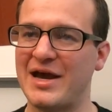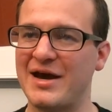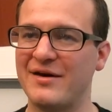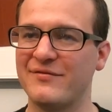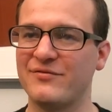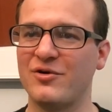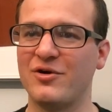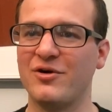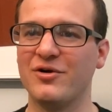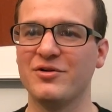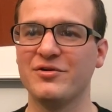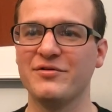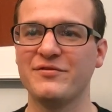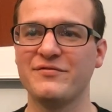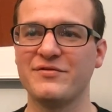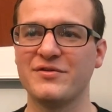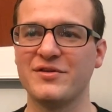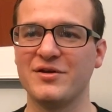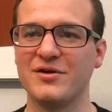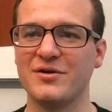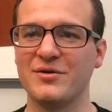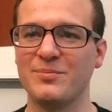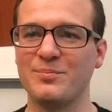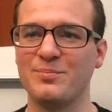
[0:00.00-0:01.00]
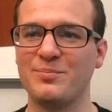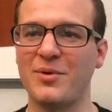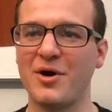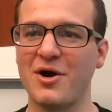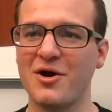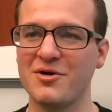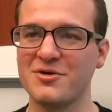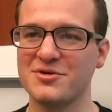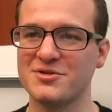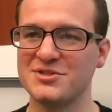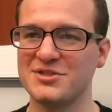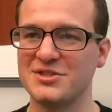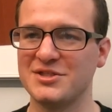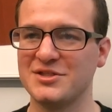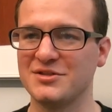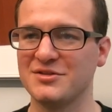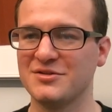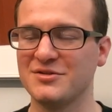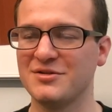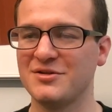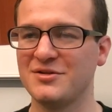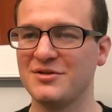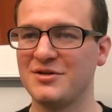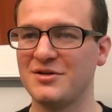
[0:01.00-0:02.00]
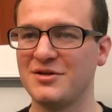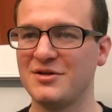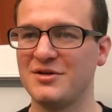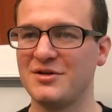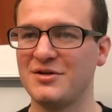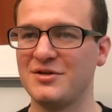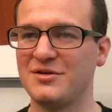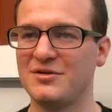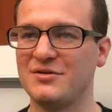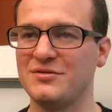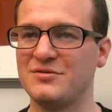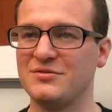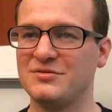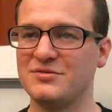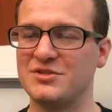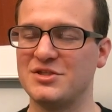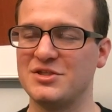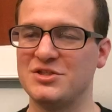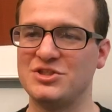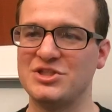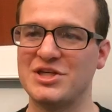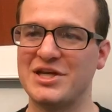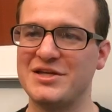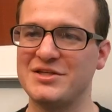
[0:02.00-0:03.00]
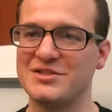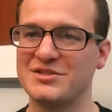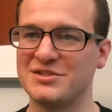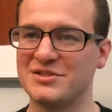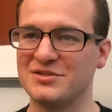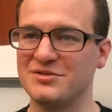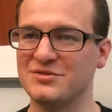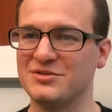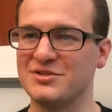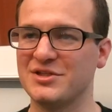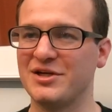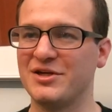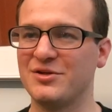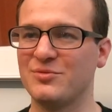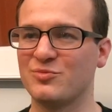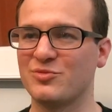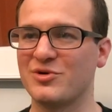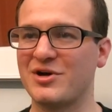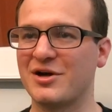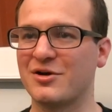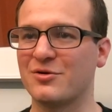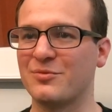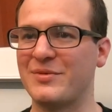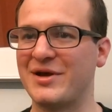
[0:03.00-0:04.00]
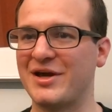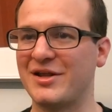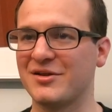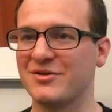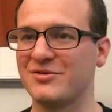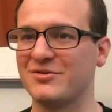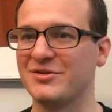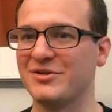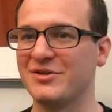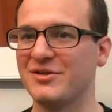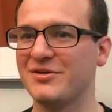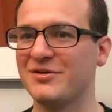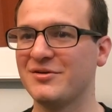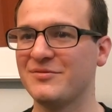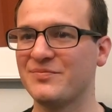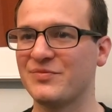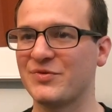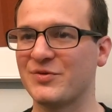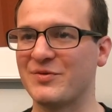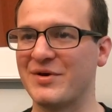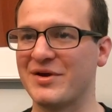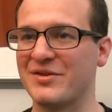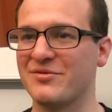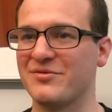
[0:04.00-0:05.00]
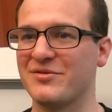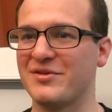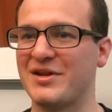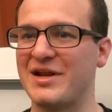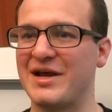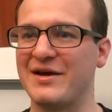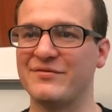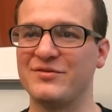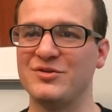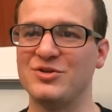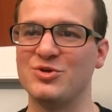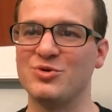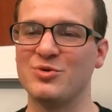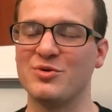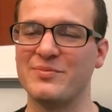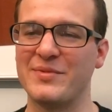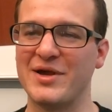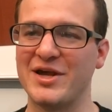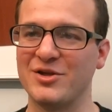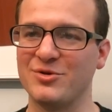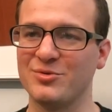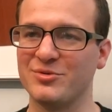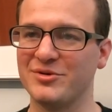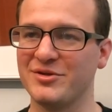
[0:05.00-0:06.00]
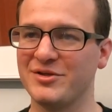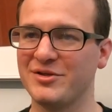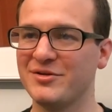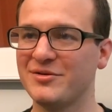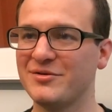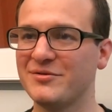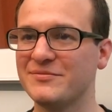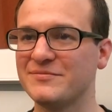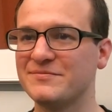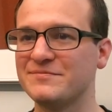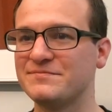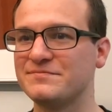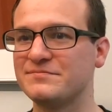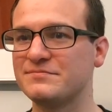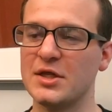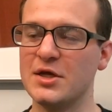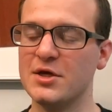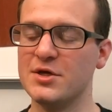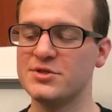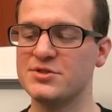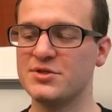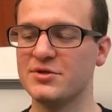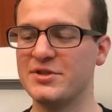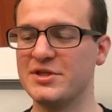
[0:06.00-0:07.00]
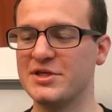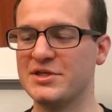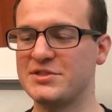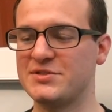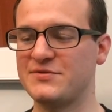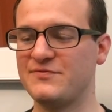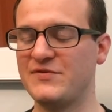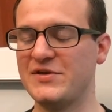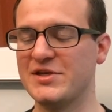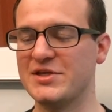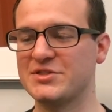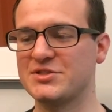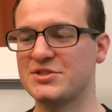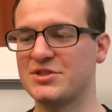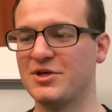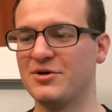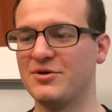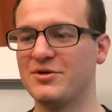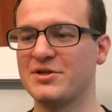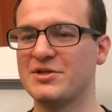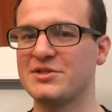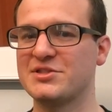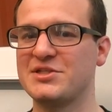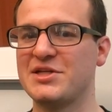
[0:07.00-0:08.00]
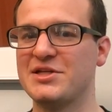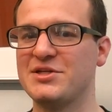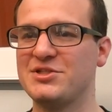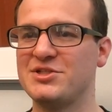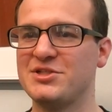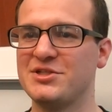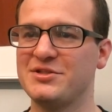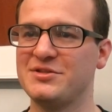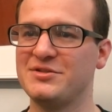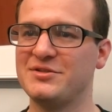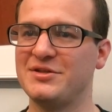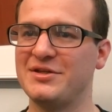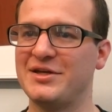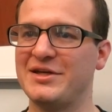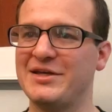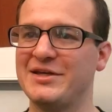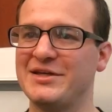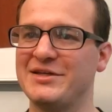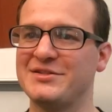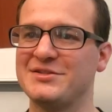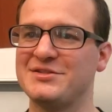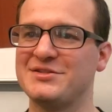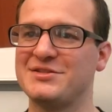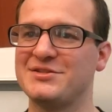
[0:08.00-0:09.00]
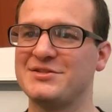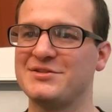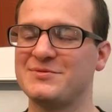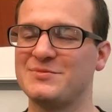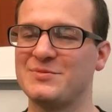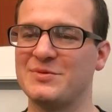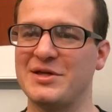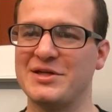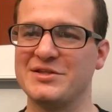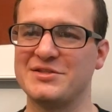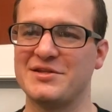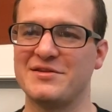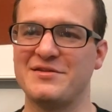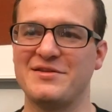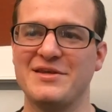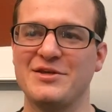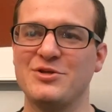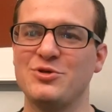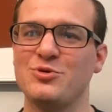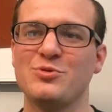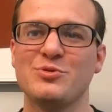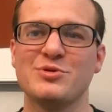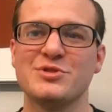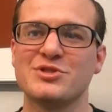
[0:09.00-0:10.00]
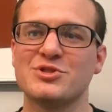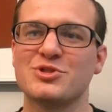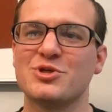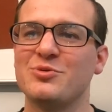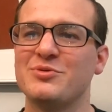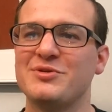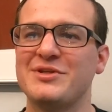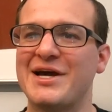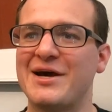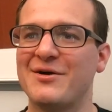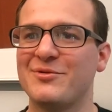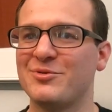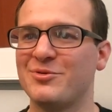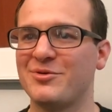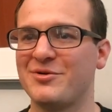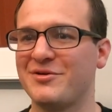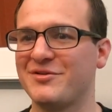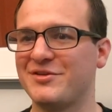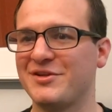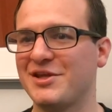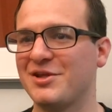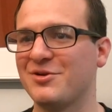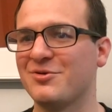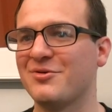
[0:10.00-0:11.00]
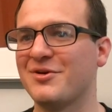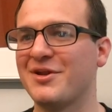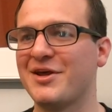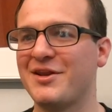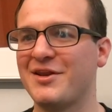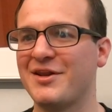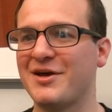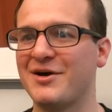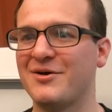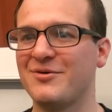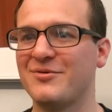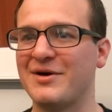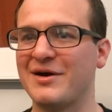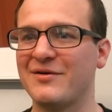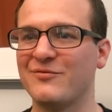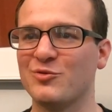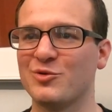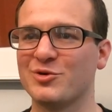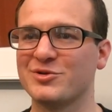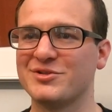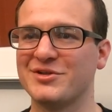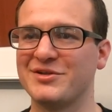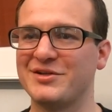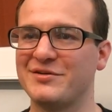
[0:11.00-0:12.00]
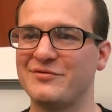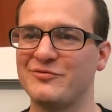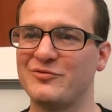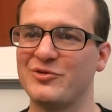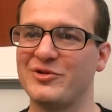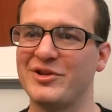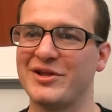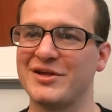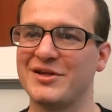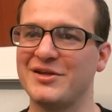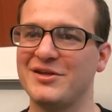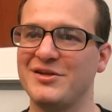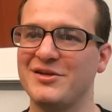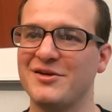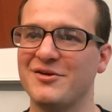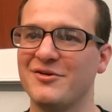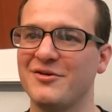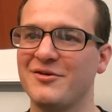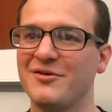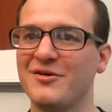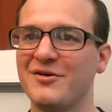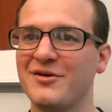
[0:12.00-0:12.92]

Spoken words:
all of the parsing to JSON done programmatically rather than having to do it manually. So this VS Code extension, it's a thing you can just go download on the internet now. I've worked on it for like a year,